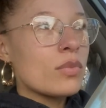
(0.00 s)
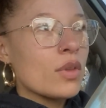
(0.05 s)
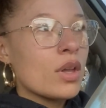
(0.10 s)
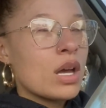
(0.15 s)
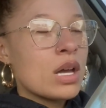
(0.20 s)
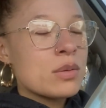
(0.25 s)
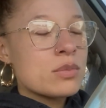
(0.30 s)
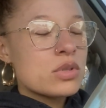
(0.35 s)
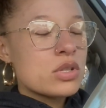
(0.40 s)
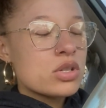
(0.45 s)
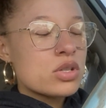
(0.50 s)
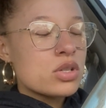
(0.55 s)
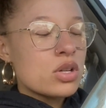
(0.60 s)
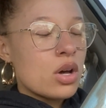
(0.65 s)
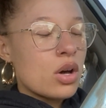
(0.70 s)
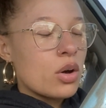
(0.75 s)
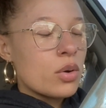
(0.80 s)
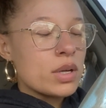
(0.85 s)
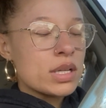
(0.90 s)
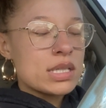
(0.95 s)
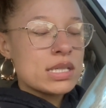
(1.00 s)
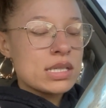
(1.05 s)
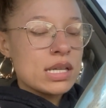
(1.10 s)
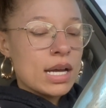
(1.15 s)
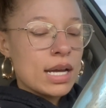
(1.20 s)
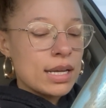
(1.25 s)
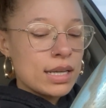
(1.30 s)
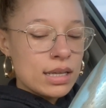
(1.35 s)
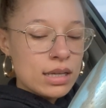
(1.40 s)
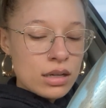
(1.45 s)
I'm so
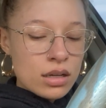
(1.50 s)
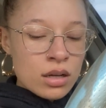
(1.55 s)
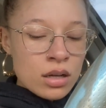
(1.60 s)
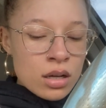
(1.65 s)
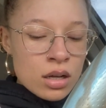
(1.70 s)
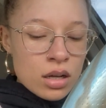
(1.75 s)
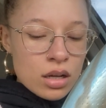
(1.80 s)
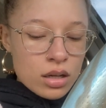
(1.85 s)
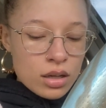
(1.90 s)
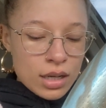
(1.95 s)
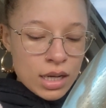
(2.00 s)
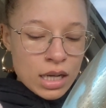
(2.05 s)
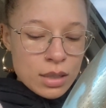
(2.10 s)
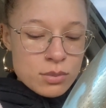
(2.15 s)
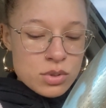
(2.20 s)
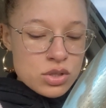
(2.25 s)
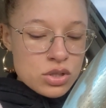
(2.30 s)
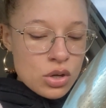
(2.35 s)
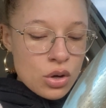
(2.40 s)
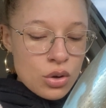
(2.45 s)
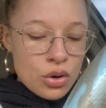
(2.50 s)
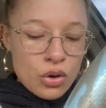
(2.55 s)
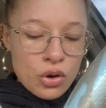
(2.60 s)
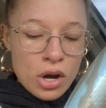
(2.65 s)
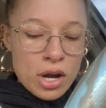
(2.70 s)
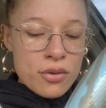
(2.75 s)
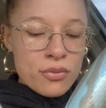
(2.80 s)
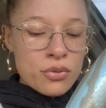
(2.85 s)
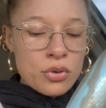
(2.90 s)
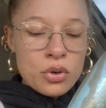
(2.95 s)
excited. Oh, and I'm so
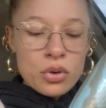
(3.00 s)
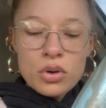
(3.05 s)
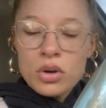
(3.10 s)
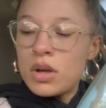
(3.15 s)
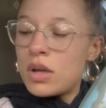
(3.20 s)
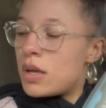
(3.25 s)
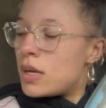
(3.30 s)
grateful.